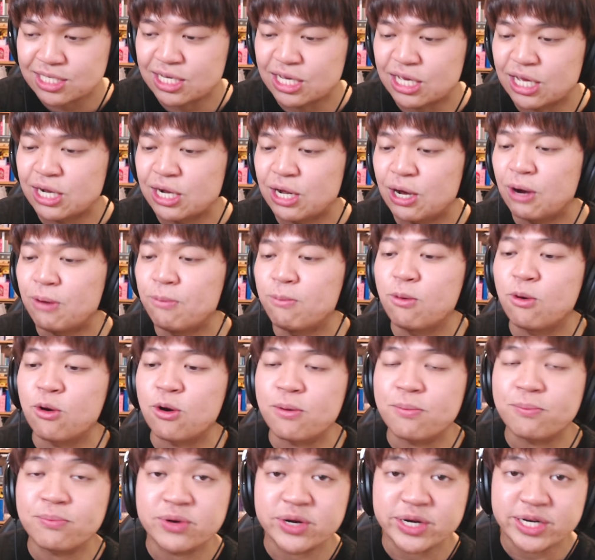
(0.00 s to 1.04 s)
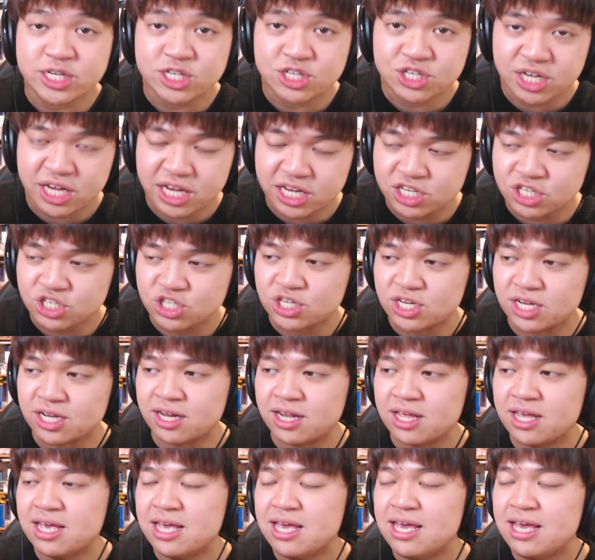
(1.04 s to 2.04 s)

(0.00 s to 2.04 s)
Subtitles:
you know, more appreciation.